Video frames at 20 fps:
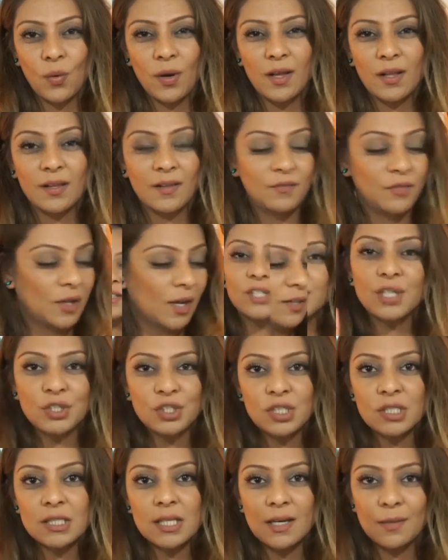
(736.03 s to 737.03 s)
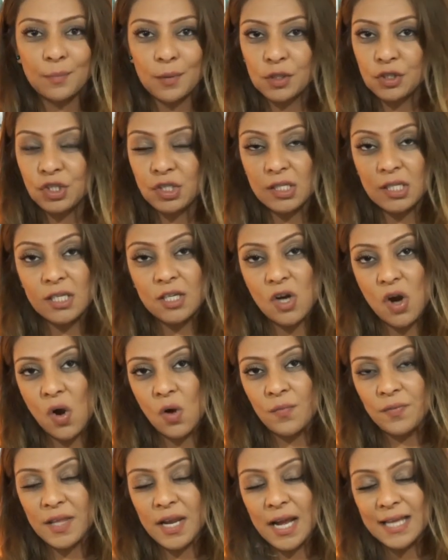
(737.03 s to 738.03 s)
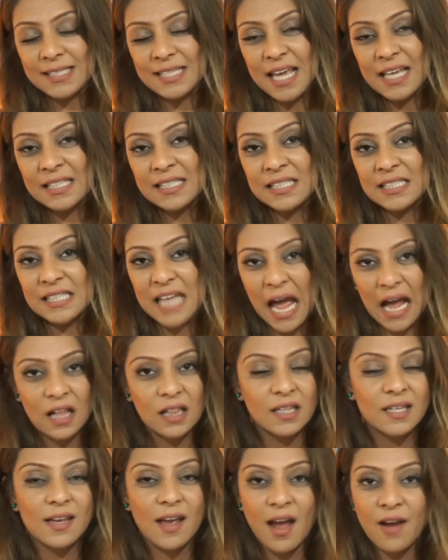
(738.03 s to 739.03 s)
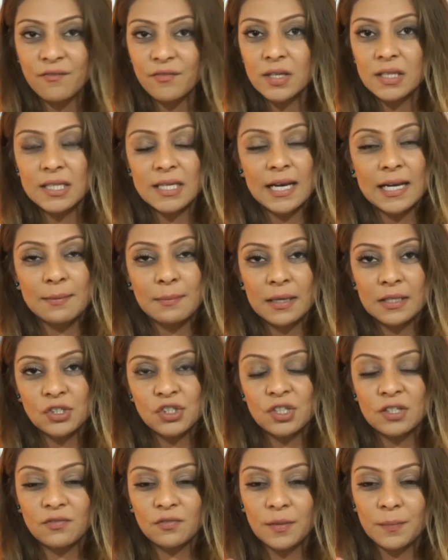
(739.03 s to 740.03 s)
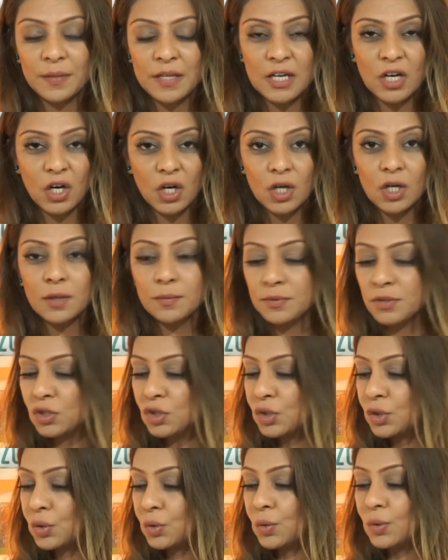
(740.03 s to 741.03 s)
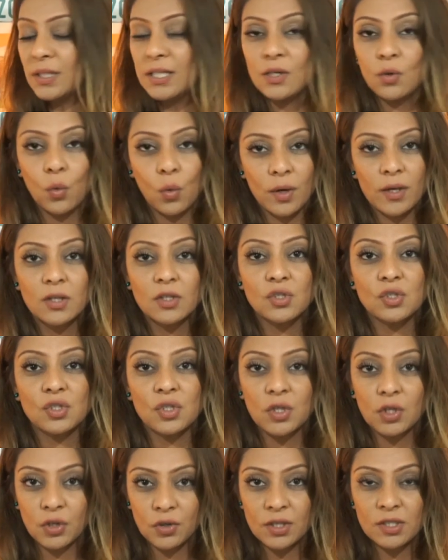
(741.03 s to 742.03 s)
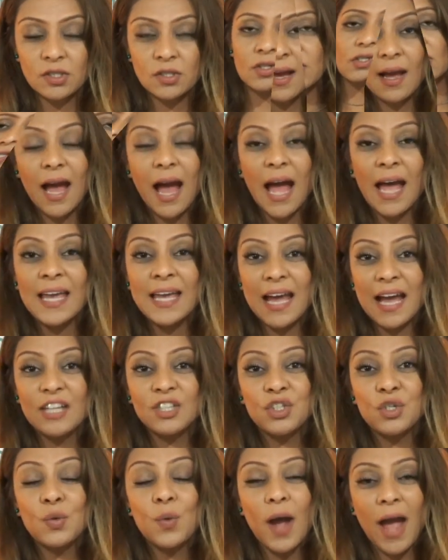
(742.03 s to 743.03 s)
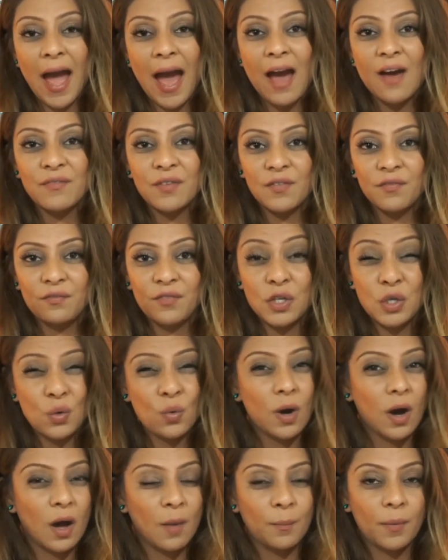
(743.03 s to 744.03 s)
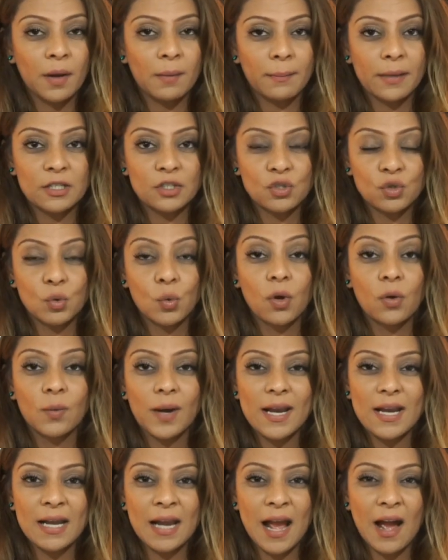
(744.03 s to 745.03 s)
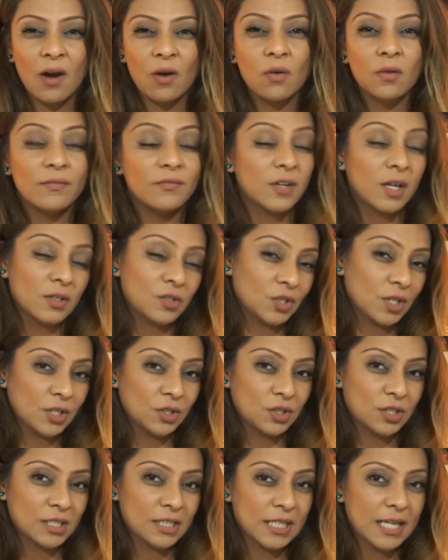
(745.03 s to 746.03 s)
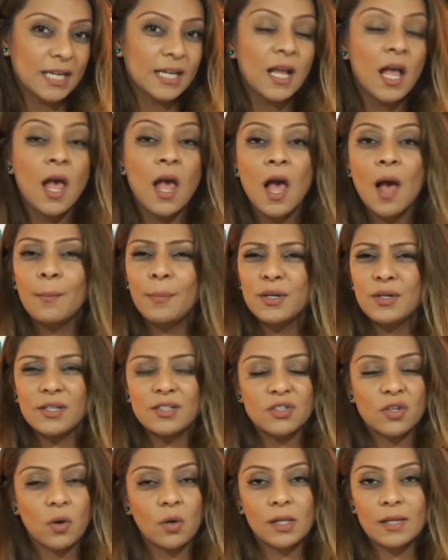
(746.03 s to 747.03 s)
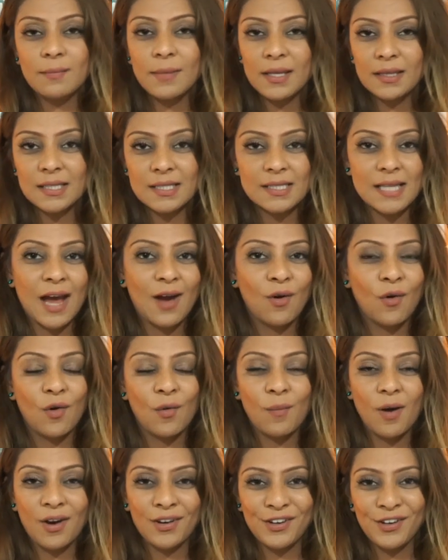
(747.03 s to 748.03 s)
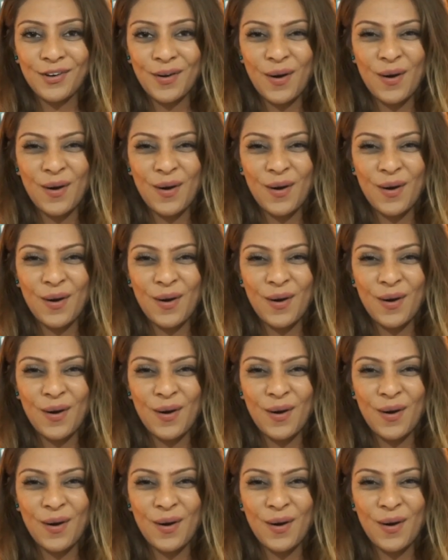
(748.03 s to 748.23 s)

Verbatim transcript: oil. If you guys are interested in purchasing your own that has exactly everything I mentioned from the herbs to the oils to the crystals, I do have a few up on my store right right now if you guys are interested. But you can totally make this at home on your